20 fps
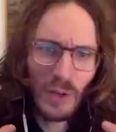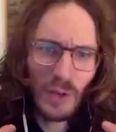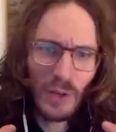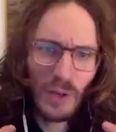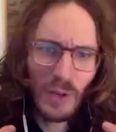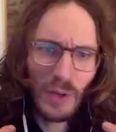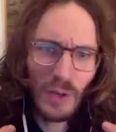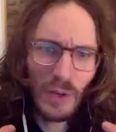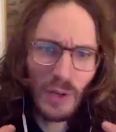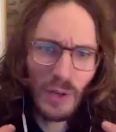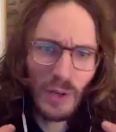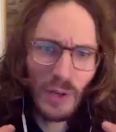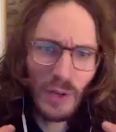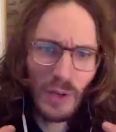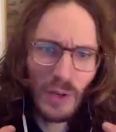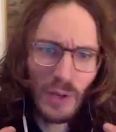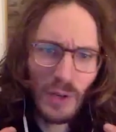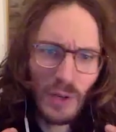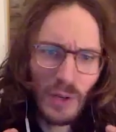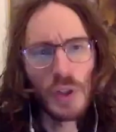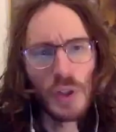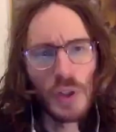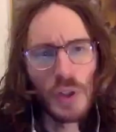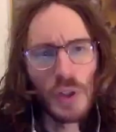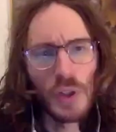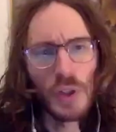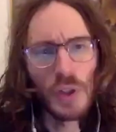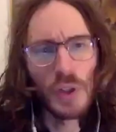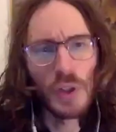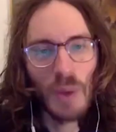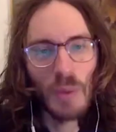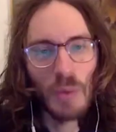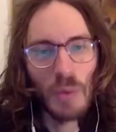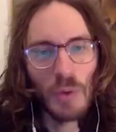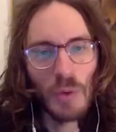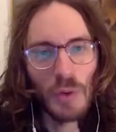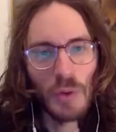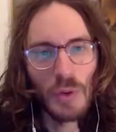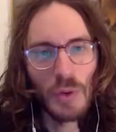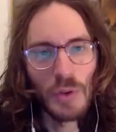direct on point."
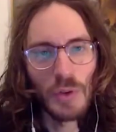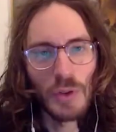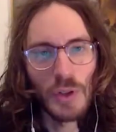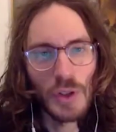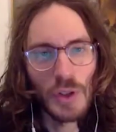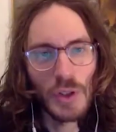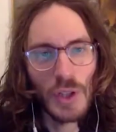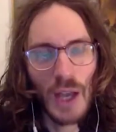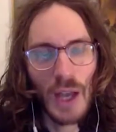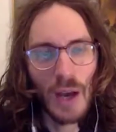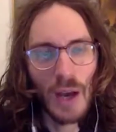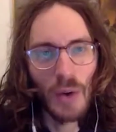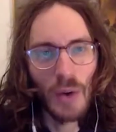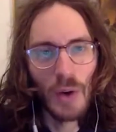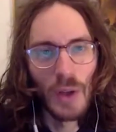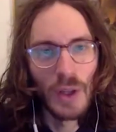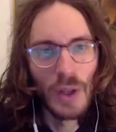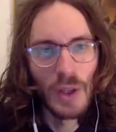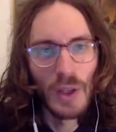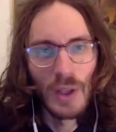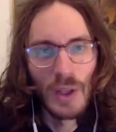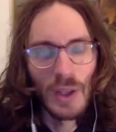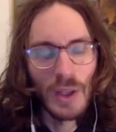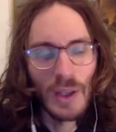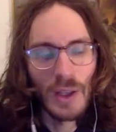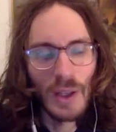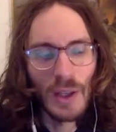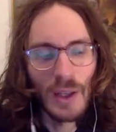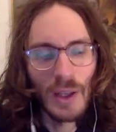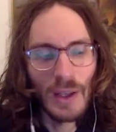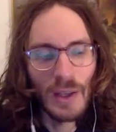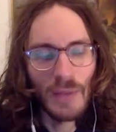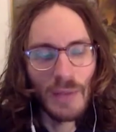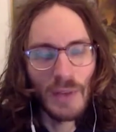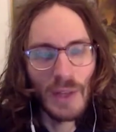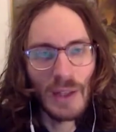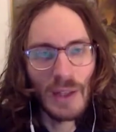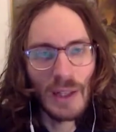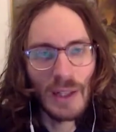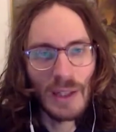And I remember just how
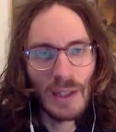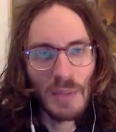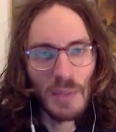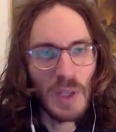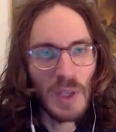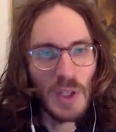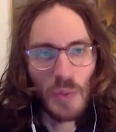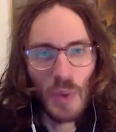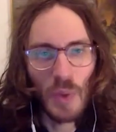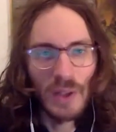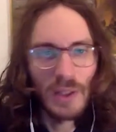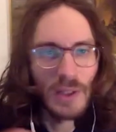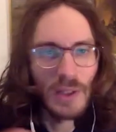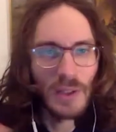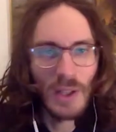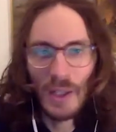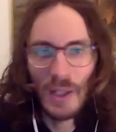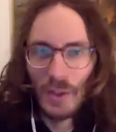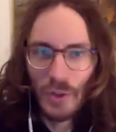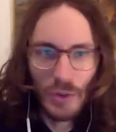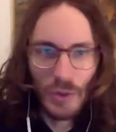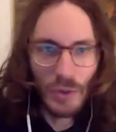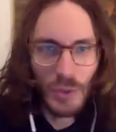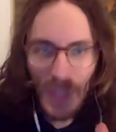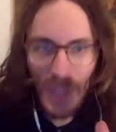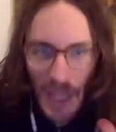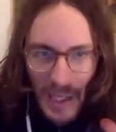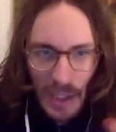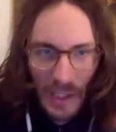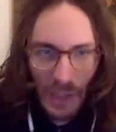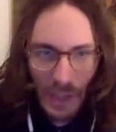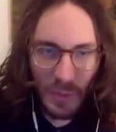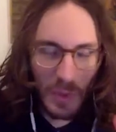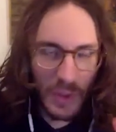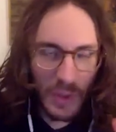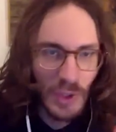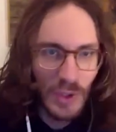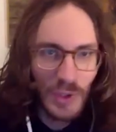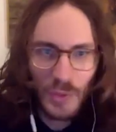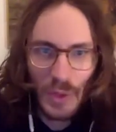it felt like the speech went in like 2
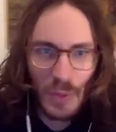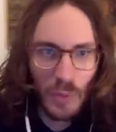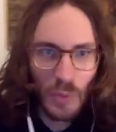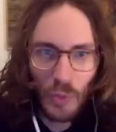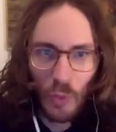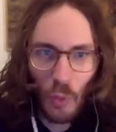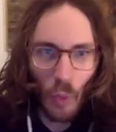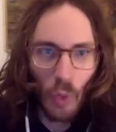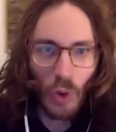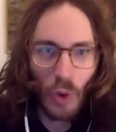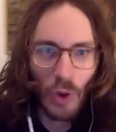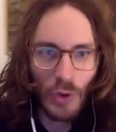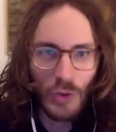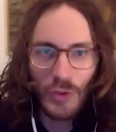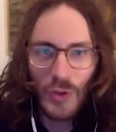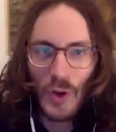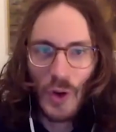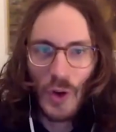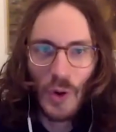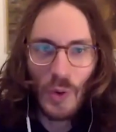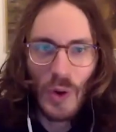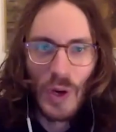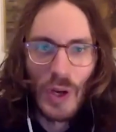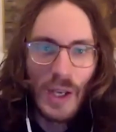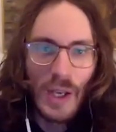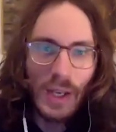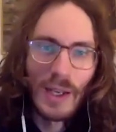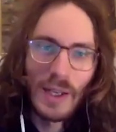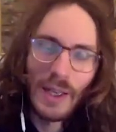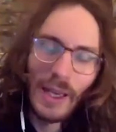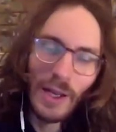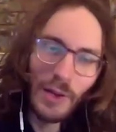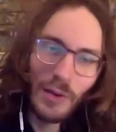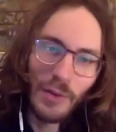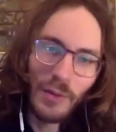seconds because we were all so kind of